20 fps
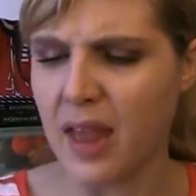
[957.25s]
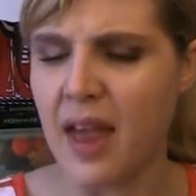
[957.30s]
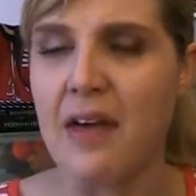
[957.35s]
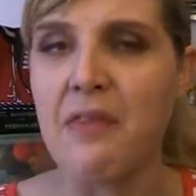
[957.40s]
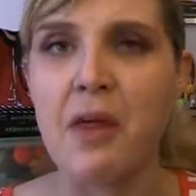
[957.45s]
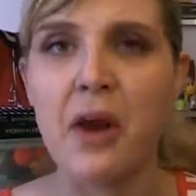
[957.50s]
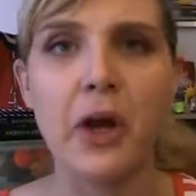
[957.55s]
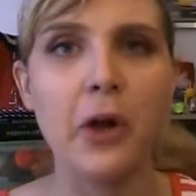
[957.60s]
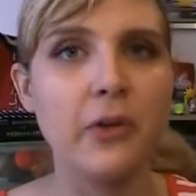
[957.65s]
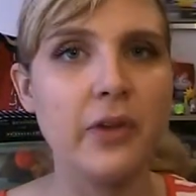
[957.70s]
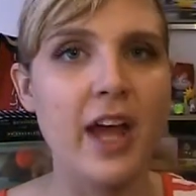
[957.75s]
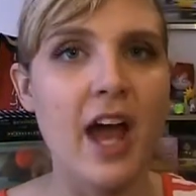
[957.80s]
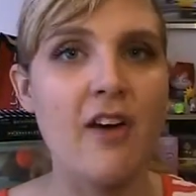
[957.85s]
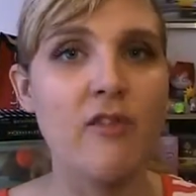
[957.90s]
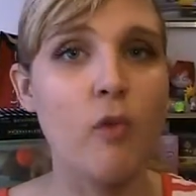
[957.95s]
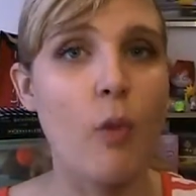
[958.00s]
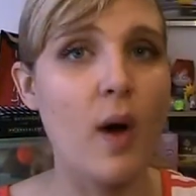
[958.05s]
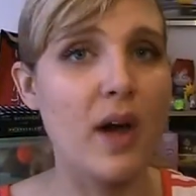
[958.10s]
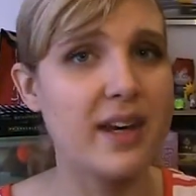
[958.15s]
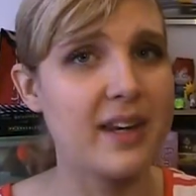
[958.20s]
And then I only
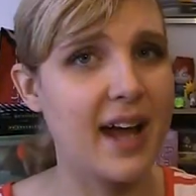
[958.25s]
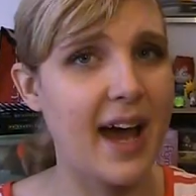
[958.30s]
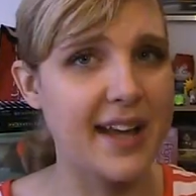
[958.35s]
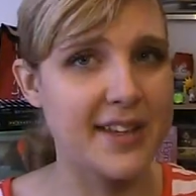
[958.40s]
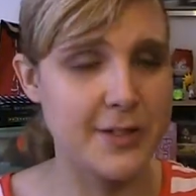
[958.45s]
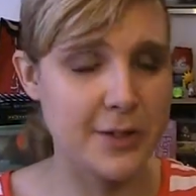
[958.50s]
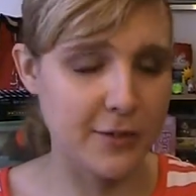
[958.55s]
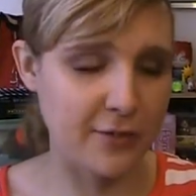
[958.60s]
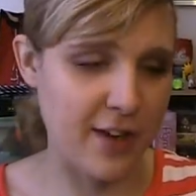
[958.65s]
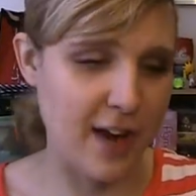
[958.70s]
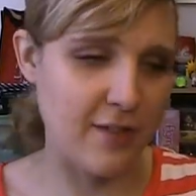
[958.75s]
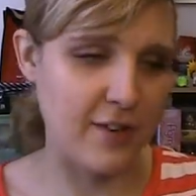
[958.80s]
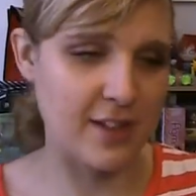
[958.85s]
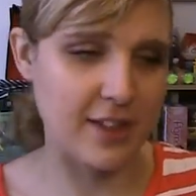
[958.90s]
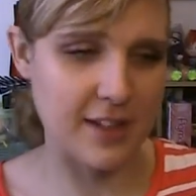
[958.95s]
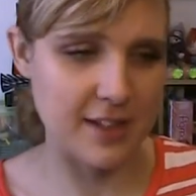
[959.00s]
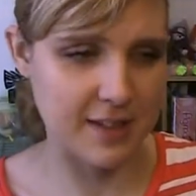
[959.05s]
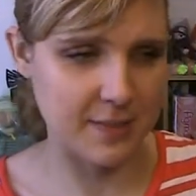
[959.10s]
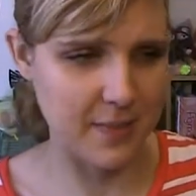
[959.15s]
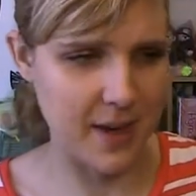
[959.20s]
have one not so
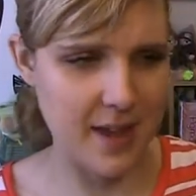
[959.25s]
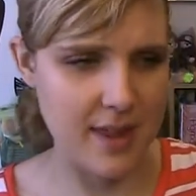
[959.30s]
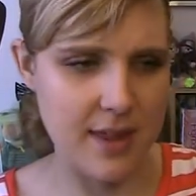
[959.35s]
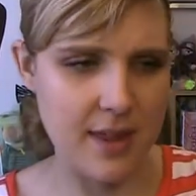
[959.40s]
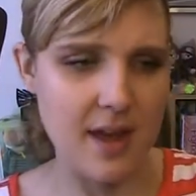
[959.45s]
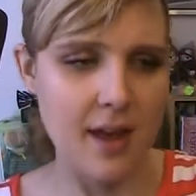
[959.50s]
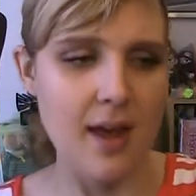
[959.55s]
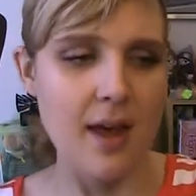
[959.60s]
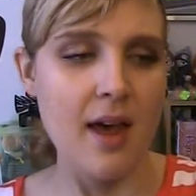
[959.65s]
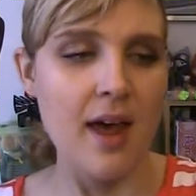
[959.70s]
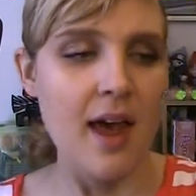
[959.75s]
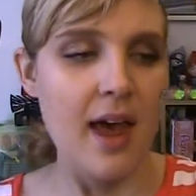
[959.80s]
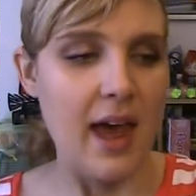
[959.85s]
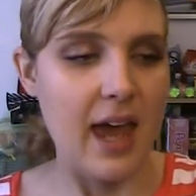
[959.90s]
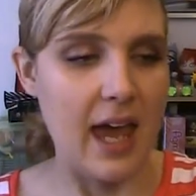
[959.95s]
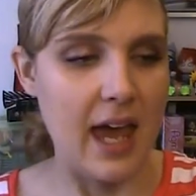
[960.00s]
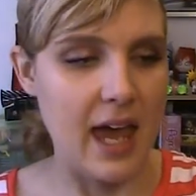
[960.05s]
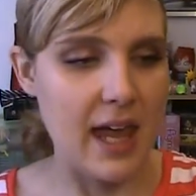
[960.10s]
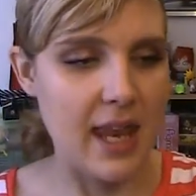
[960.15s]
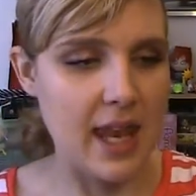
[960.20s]
favorite this month,
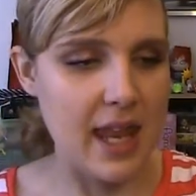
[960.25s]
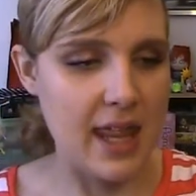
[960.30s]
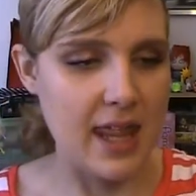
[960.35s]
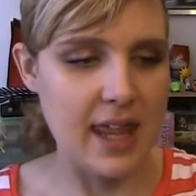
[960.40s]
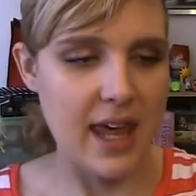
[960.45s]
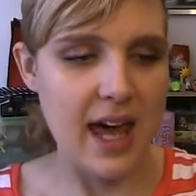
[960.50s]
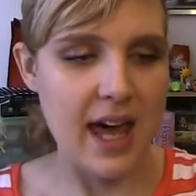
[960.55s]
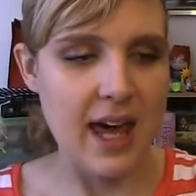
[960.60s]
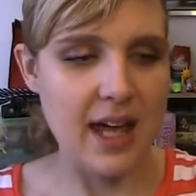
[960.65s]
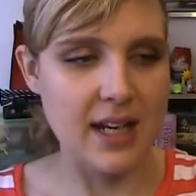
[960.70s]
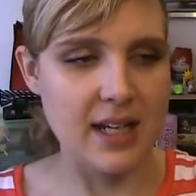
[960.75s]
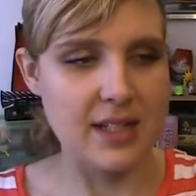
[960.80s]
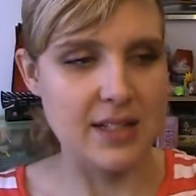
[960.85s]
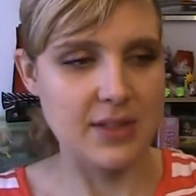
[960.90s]
and that is